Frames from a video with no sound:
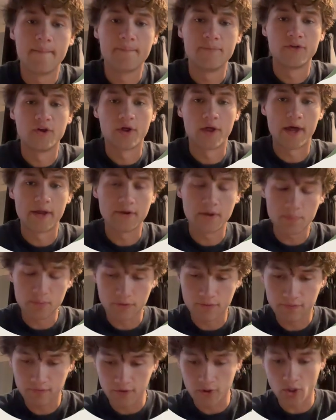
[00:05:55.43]
You'll end up
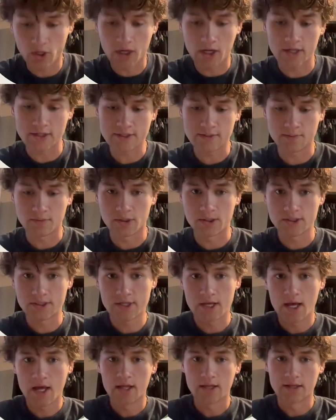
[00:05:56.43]
with fewer customers,
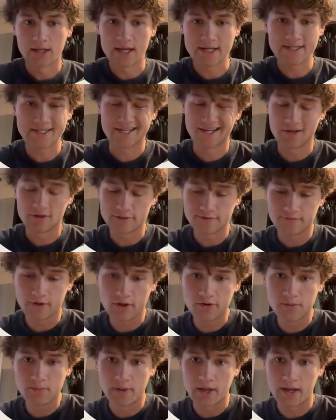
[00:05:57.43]
less sales
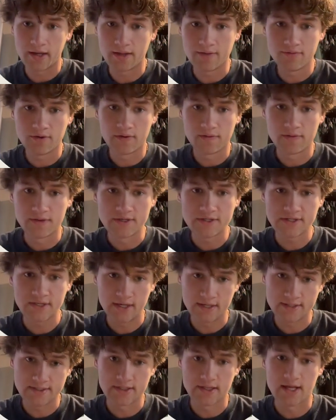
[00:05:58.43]
volume, and even in this
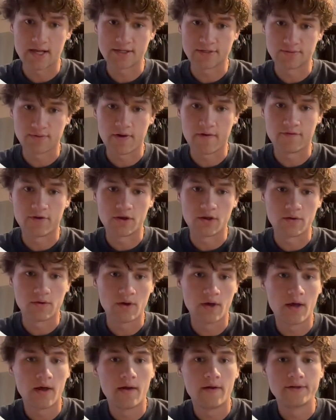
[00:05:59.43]
case, less revenue.
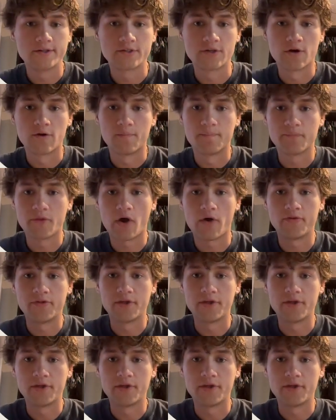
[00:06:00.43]
So on